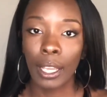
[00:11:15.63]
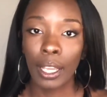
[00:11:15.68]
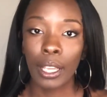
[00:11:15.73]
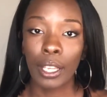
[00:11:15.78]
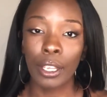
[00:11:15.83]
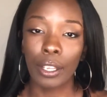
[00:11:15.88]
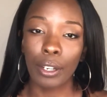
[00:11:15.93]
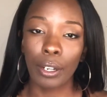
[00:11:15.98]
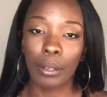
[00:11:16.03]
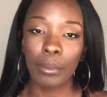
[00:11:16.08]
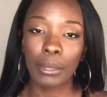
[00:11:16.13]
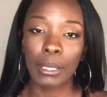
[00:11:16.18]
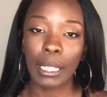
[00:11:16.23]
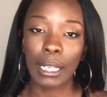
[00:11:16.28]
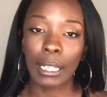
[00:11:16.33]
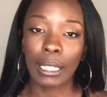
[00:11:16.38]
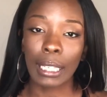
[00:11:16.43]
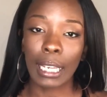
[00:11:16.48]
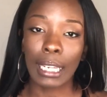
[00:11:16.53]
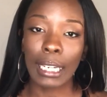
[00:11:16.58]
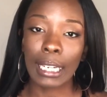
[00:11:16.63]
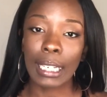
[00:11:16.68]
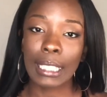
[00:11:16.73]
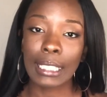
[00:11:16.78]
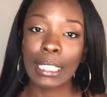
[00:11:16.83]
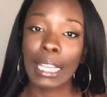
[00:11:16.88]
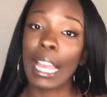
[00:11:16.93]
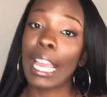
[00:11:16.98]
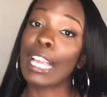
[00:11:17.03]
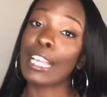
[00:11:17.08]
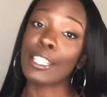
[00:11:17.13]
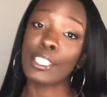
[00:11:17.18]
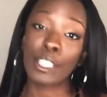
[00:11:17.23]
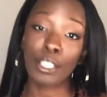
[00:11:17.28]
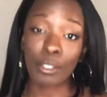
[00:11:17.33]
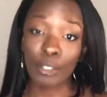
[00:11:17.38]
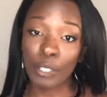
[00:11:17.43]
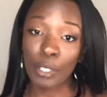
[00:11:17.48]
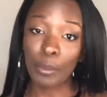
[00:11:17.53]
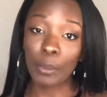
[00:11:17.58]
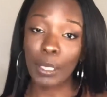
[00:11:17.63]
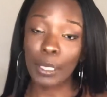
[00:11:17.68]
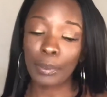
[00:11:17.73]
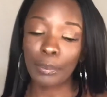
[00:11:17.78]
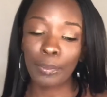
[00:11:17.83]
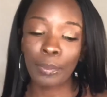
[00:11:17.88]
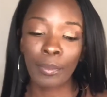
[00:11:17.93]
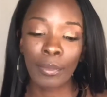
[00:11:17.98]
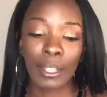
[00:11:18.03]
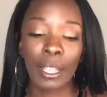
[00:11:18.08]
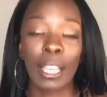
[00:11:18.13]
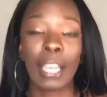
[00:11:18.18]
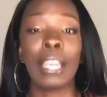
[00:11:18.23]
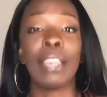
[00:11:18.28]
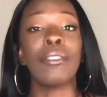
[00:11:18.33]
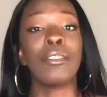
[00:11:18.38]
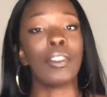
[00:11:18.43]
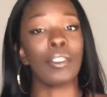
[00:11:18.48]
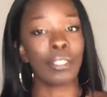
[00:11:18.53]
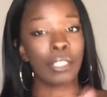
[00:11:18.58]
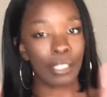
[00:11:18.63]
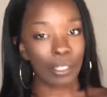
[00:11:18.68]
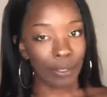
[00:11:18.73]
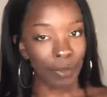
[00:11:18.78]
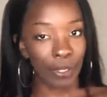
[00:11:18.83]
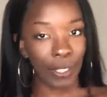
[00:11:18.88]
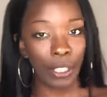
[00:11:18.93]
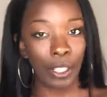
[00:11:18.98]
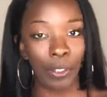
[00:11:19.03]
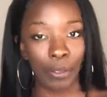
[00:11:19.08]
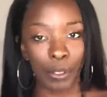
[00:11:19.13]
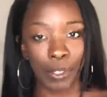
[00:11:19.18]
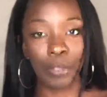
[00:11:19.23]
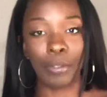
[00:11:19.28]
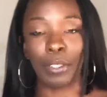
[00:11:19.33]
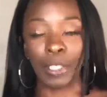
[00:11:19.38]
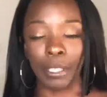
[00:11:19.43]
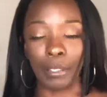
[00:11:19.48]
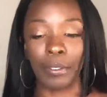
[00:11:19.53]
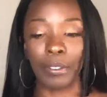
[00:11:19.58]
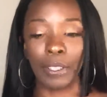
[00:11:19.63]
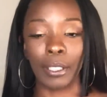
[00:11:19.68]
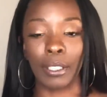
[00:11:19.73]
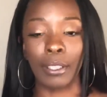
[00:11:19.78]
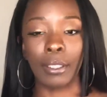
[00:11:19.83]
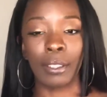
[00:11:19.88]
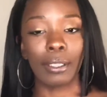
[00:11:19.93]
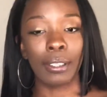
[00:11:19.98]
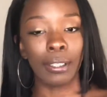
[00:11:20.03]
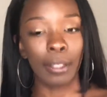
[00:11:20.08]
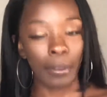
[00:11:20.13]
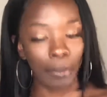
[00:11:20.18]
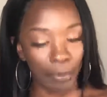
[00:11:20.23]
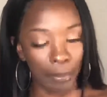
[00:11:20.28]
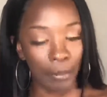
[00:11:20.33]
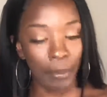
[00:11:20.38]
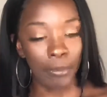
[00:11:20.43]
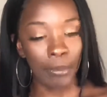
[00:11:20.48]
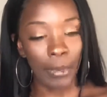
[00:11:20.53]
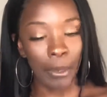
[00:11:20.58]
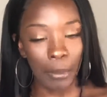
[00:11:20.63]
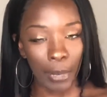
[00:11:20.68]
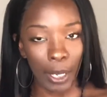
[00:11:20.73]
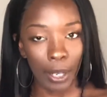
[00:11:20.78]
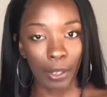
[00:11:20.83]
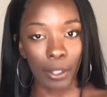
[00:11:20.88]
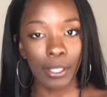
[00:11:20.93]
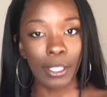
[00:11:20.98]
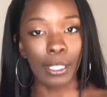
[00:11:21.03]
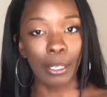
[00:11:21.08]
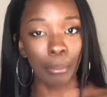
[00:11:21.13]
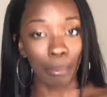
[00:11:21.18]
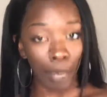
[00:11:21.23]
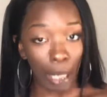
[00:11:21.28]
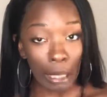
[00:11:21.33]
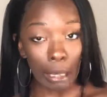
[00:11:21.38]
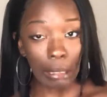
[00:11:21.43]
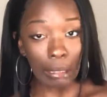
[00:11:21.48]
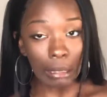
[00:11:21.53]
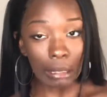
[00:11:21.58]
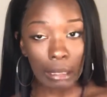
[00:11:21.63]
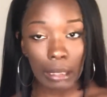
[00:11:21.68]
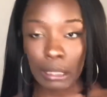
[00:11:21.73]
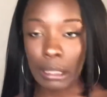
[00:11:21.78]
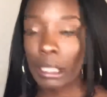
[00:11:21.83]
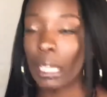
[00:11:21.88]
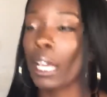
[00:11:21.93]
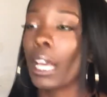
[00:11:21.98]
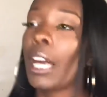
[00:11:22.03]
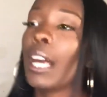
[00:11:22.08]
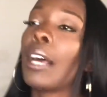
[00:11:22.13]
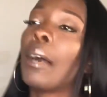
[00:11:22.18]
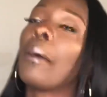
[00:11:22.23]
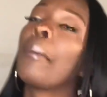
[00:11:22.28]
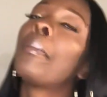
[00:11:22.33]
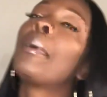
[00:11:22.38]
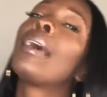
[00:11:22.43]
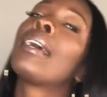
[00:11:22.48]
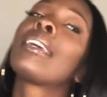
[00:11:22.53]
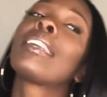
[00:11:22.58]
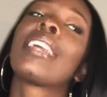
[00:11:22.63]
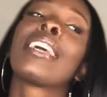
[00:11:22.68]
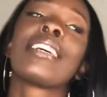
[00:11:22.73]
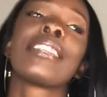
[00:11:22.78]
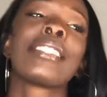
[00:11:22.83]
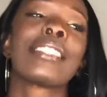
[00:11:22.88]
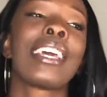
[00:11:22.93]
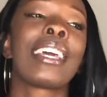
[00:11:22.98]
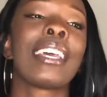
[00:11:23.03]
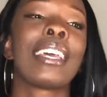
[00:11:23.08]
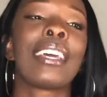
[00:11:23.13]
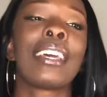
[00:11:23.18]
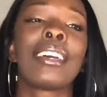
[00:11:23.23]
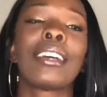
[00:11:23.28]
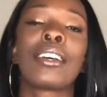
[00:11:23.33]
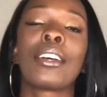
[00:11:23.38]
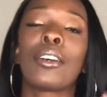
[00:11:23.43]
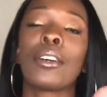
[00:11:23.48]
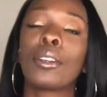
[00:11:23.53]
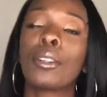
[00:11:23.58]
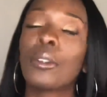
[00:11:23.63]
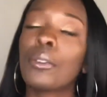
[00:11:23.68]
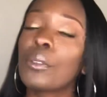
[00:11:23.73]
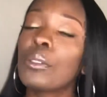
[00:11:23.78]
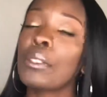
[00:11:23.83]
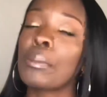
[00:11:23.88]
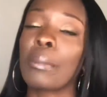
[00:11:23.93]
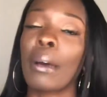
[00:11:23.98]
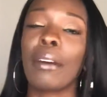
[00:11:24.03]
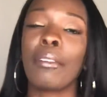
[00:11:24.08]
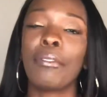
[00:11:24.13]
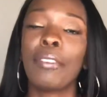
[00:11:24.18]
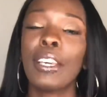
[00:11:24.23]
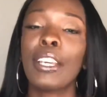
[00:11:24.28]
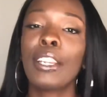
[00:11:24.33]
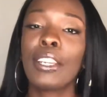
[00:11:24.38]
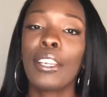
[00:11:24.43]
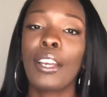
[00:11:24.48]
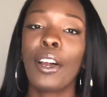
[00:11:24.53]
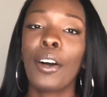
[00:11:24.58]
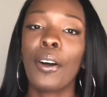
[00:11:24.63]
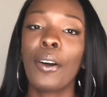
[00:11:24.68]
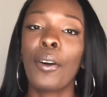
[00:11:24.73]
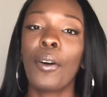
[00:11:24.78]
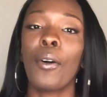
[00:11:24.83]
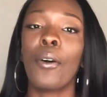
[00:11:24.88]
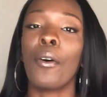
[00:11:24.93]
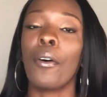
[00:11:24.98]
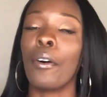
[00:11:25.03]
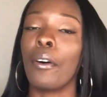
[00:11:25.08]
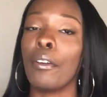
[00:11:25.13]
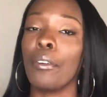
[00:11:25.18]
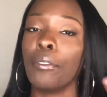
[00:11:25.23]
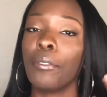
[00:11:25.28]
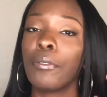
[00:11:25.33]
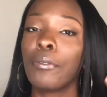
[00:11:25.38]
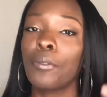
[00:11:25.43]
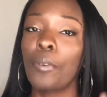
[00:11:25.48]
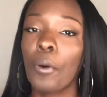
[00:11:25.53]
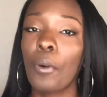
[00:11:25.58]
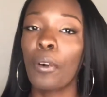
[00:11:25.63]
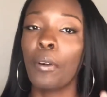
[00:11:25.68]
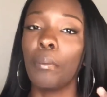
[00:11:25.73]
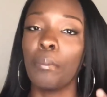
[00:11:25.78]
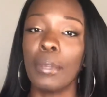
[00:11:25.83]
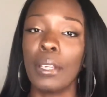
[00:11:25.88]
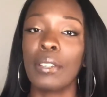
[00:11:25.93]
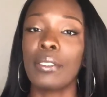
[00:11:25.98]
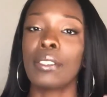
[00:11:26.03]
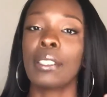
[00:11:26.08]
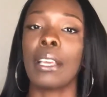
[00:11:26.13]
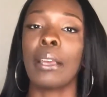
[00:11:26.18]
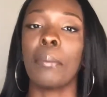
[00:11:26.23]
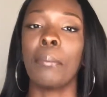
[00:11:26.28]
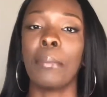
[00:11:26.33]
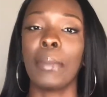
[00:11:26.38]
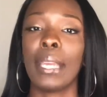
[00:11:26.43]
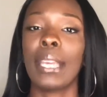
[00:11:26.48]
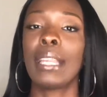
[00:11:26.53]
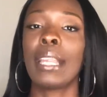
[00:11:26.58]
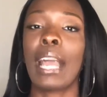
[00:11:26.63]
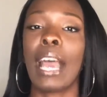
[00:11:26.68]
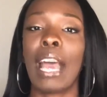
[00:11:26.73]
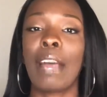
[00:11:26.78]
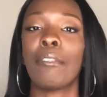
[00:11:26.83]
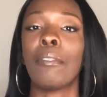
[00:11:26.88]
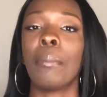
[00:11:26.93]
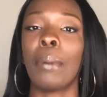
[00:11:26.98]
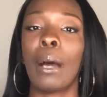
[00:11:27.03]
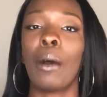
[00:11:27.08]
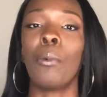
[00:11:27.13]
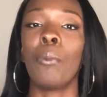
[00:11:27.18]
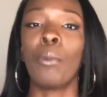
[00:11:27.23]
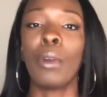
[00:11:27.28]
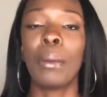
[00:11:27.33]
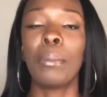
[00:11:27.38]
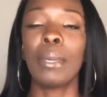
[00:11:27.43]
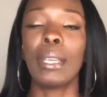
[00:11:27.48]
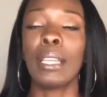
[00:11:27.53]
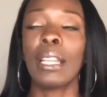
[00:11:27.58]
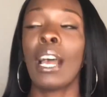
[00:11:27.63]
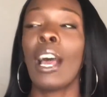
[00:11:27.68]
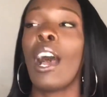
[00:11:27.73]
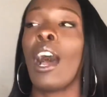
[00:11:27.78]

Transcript: You know what I'm saying, ladies and gentlemen? Even though this video was really for the, the males, the brothers. But yes, that concludes my video on four myths that men have about women.